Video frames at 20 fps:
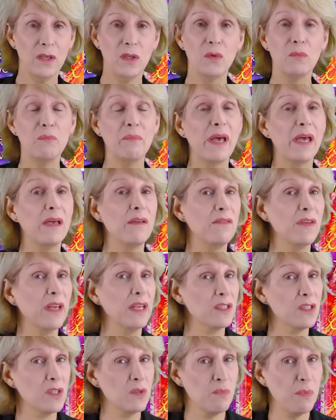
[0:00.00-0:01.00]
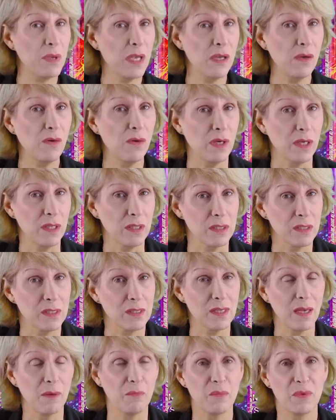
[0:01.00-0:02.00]
You may have
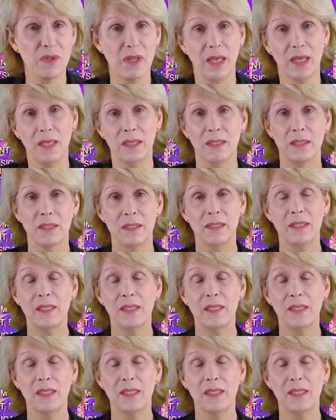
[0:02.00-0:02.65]
experienced something